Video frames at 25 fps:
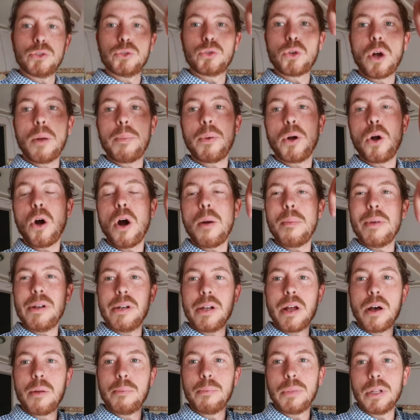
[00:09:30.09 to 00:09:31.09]
Drop a comment
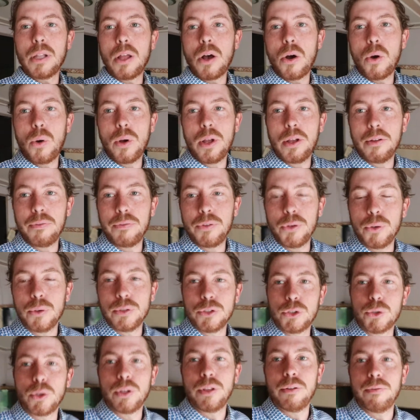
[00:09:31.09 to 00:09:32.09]
down below if you
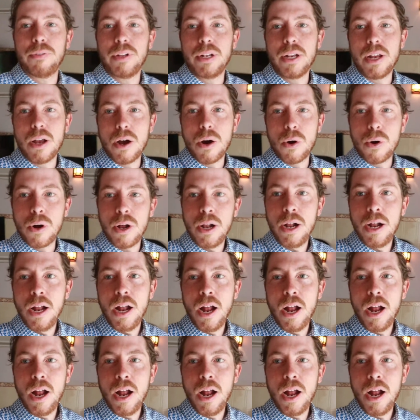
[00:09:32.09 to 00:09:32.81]
enjoyed the video.